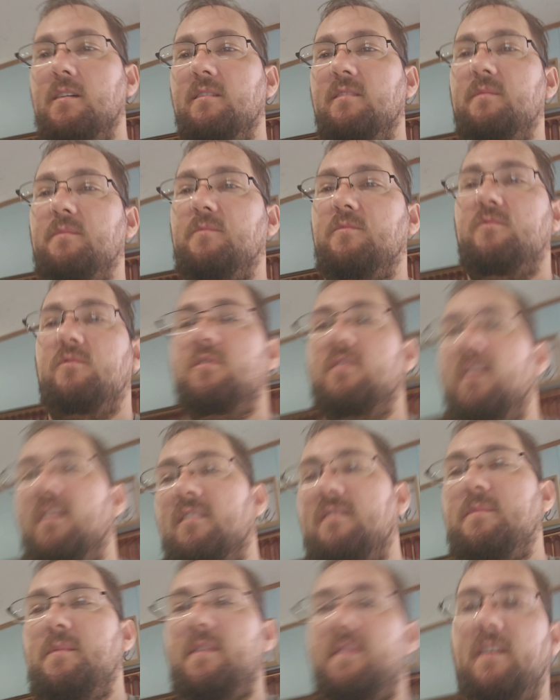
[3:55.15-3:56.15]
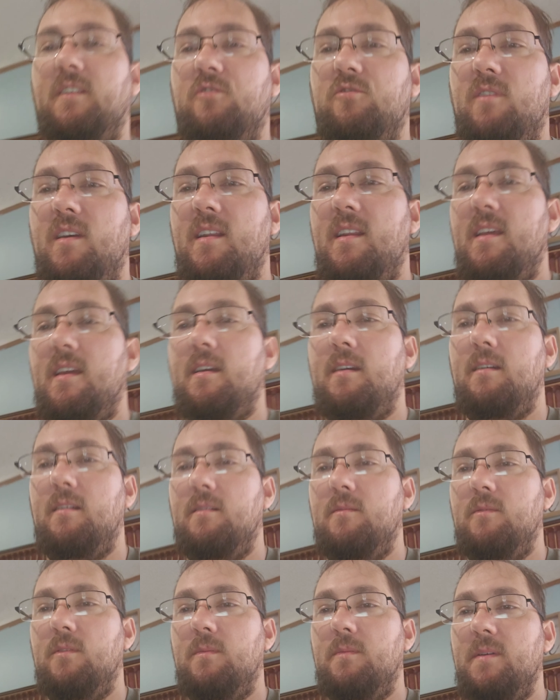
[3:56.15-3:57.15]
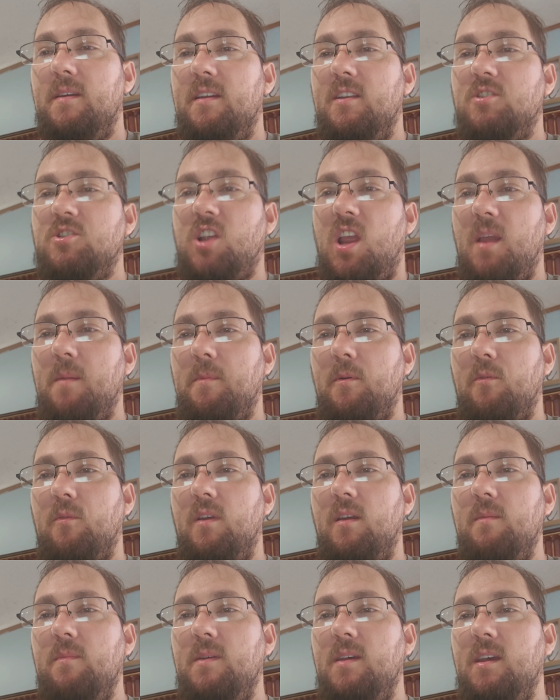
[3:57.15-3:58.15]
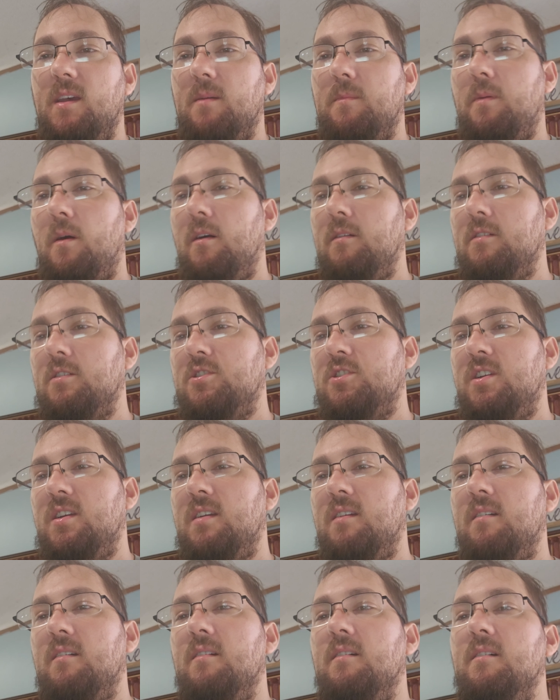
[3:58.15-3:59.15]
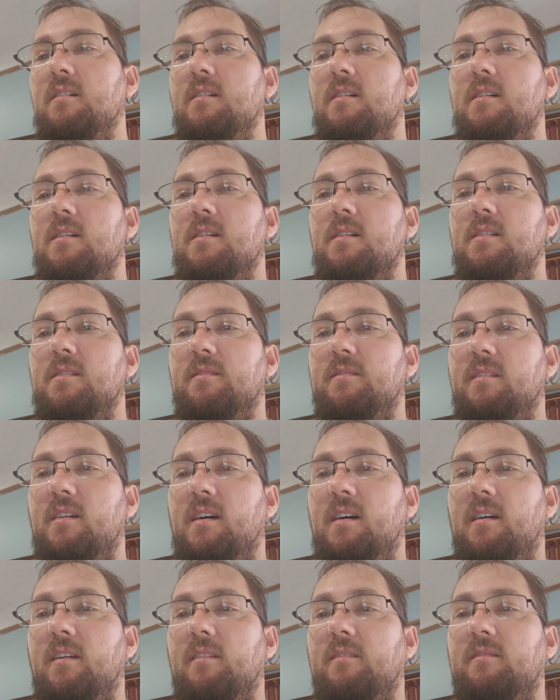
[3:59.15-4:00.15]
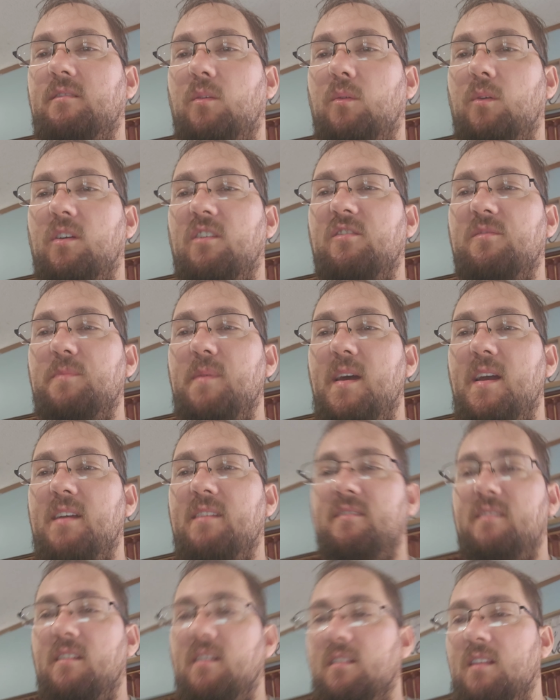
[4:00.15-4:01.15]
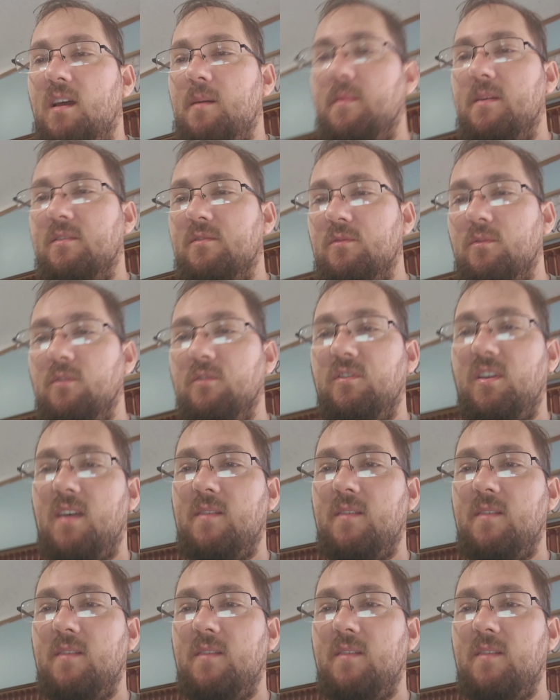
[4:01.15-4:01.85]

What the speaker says: Some gunsmithing training would be chamber reaming and polishing, torque specs and alignment tools,